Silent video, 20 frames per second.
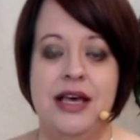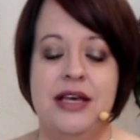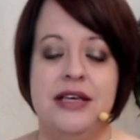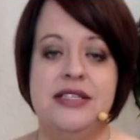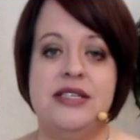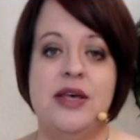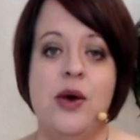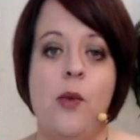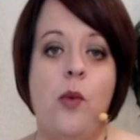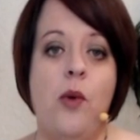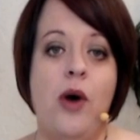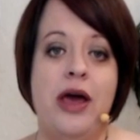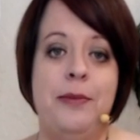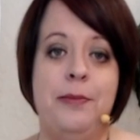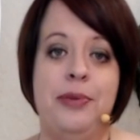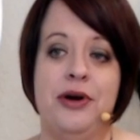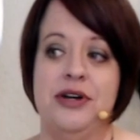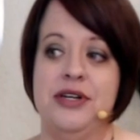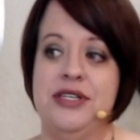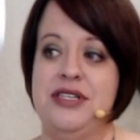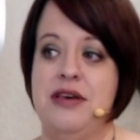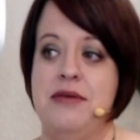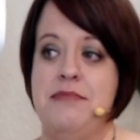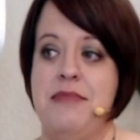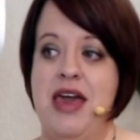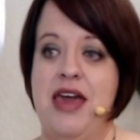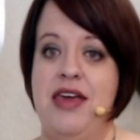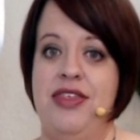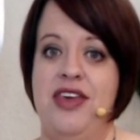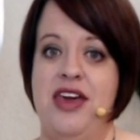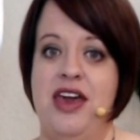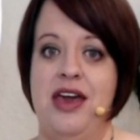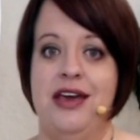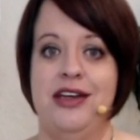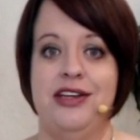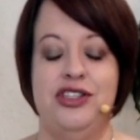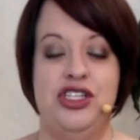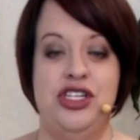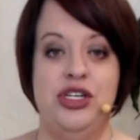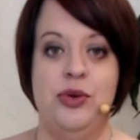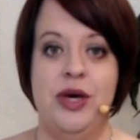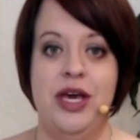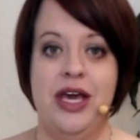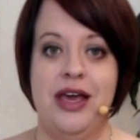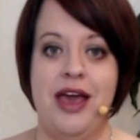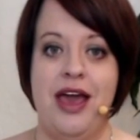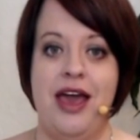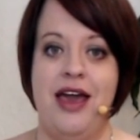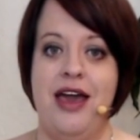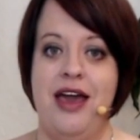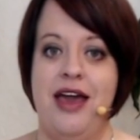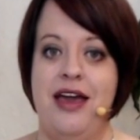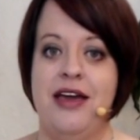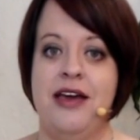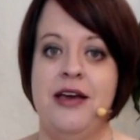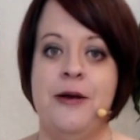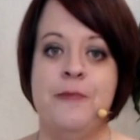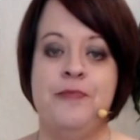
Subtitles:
So one person may think doing a